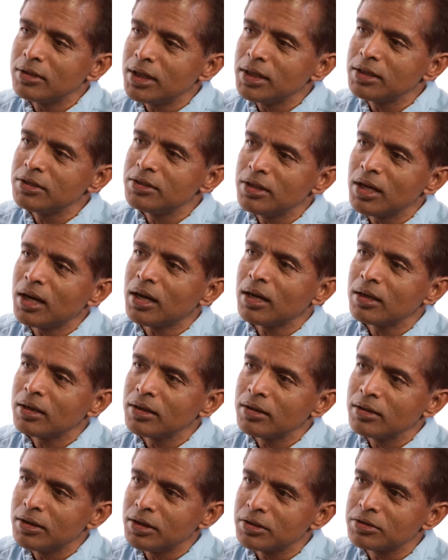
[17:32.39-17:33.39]
these
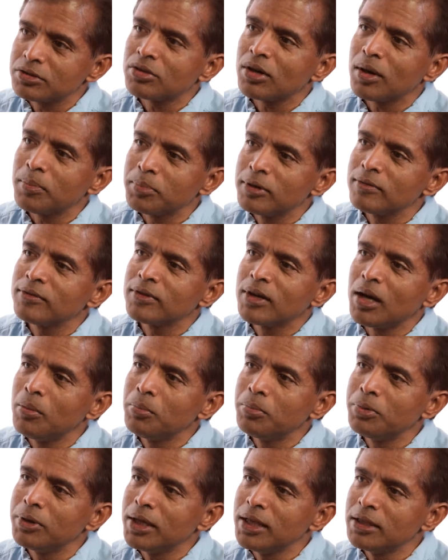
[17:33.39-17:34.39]
young disruptive
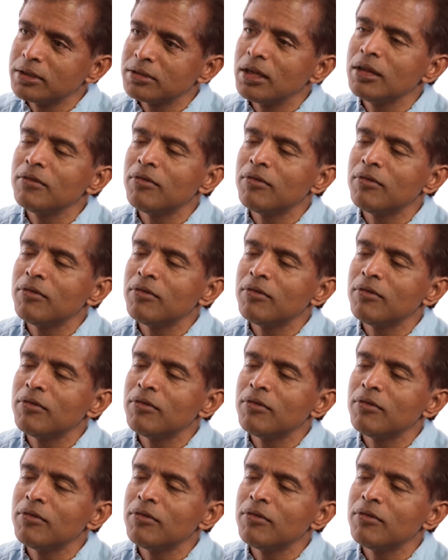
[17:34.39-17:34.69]
companies